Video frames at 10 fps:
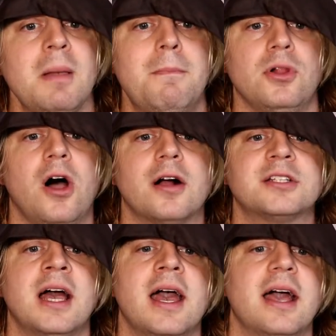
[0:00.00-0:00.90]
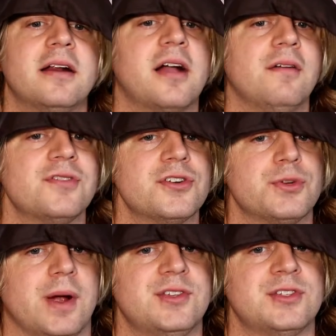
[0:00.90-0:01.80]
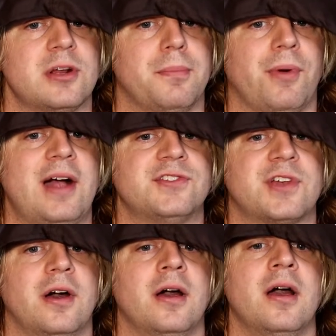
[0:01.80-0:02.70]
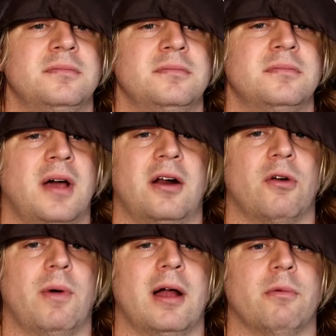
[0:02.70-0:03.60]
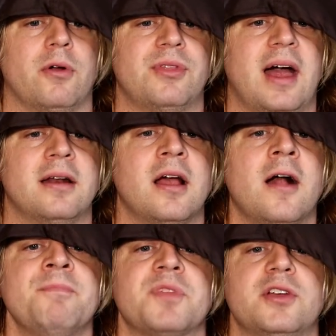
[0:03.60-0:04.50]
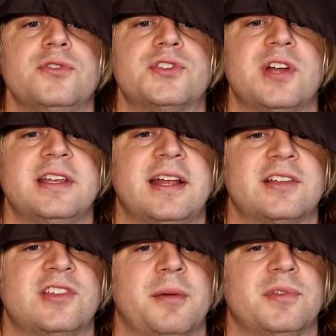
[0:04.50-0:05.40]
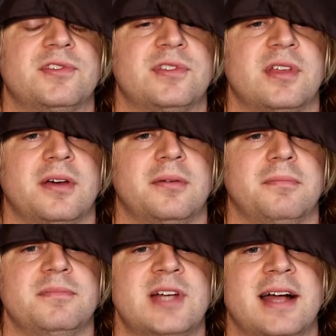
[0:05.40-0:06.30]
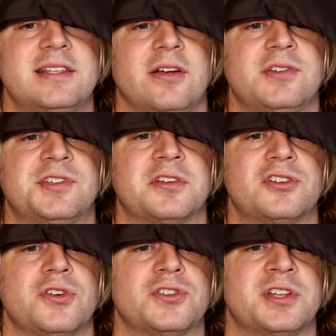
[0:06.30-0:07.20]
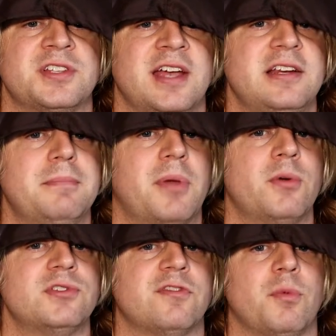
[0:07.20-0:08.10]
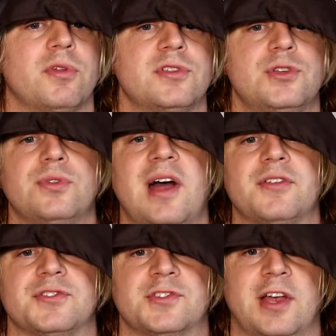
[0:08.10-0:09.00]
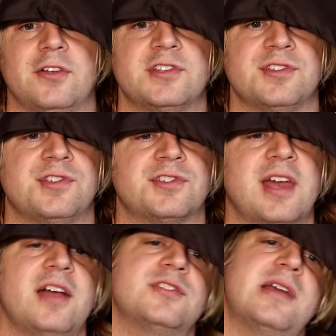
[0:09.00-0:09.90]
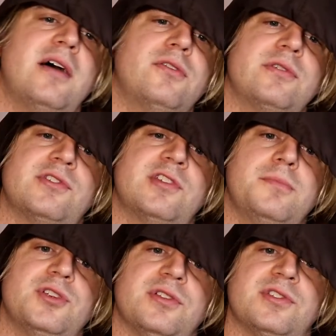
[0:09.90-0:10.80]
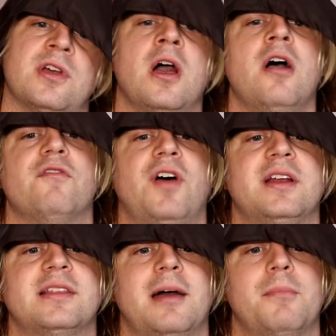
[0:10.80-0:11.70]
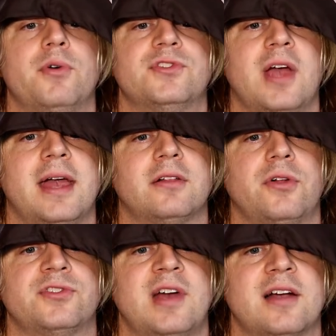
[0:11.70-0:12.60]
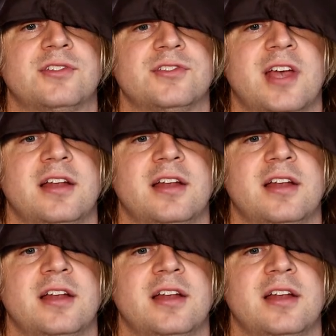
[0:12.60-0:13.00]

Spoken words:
blocked. And a governor's race in Nebraska, I don't know why I wrote that. A new study that examines the dietary signatures contained in bones of more than 2,000 skeletons has cast doubt on assumptions, finding that most Anglo-Saxons